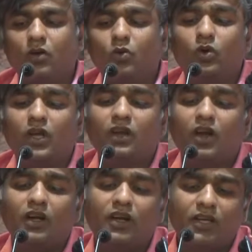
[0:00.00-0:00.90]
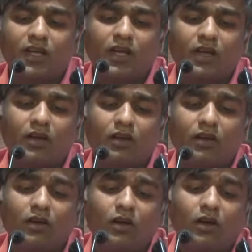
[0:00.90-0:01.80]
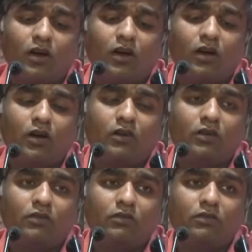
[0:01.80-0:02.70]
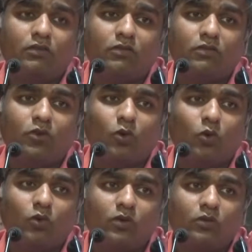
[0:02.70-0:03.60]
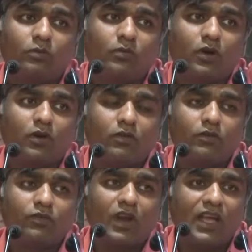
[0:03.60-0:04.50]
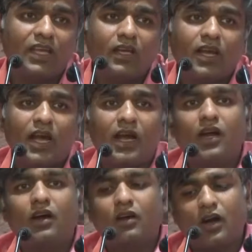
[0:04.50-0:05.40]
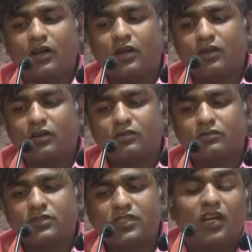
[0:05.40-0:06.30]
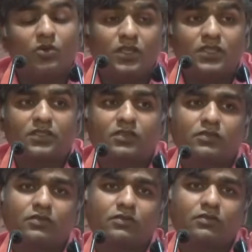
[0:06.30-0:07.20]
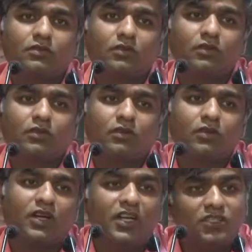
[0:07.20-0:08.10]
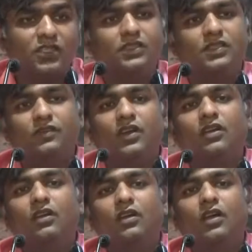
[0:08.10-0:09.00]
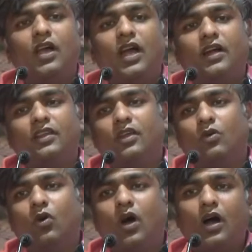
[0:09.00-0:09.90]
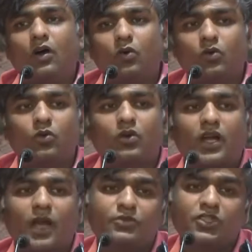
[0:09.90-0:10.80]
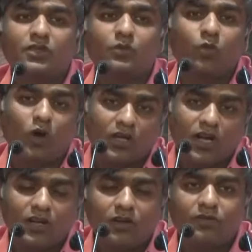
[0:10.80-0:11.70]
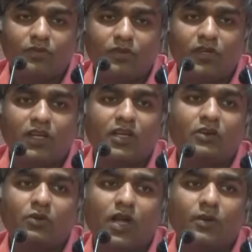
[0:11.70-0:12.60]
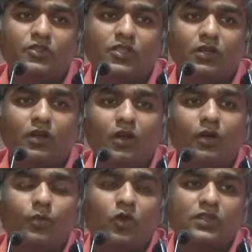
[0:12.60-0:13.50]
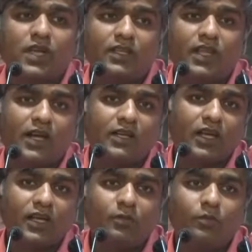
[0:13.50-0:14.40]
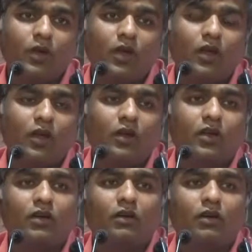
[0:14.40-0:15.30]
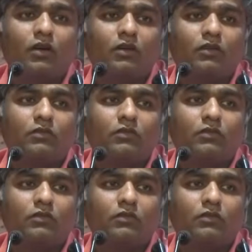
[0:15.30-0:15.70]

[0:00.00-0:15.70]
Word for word: who can undertake uh, drone uh, flying uh, under strenuous conditions even. And they know how to capture, what kind of data to capture, because at that time, uh,